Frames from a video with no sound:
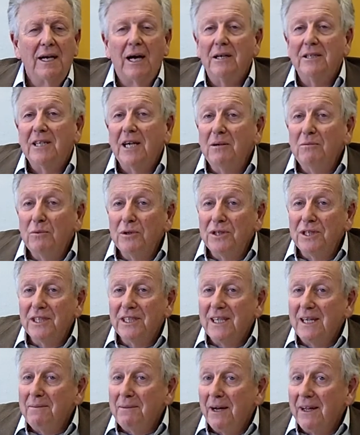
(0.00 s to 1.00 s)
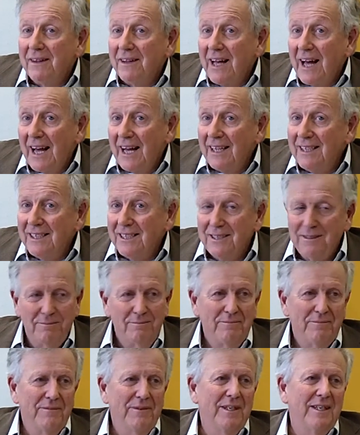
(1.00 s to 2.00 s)
Now, I don't want to say by that
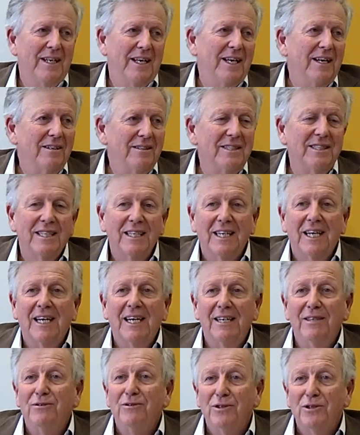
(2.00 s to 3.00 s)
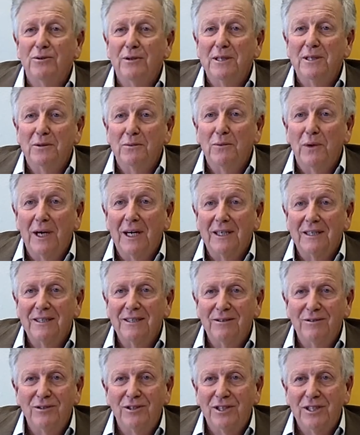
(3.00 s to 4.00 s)
here is a guy who's 21,
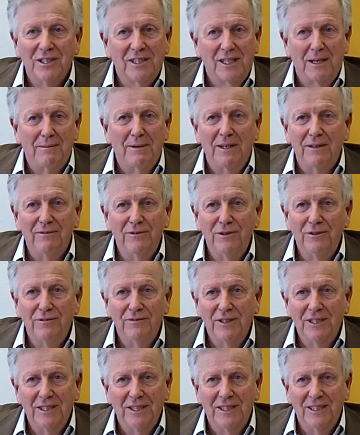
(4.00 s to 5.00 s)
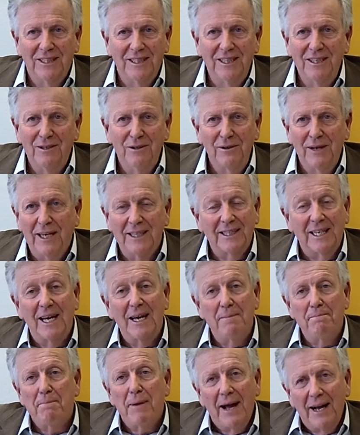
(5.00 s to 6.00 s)
who's just come out of university, who has
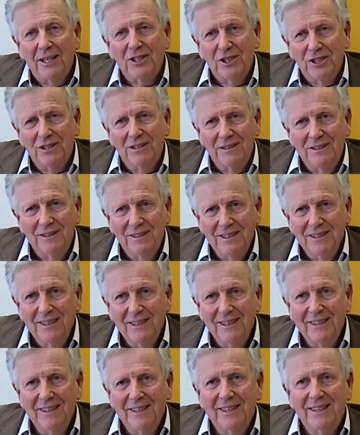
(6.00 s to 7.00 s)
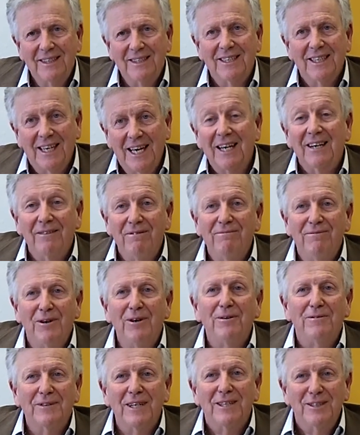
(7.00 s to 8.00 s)
a passion to get
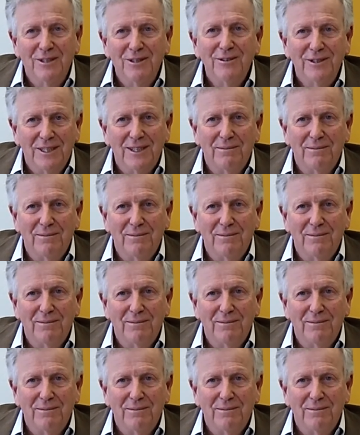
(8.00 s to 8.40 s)
involved and do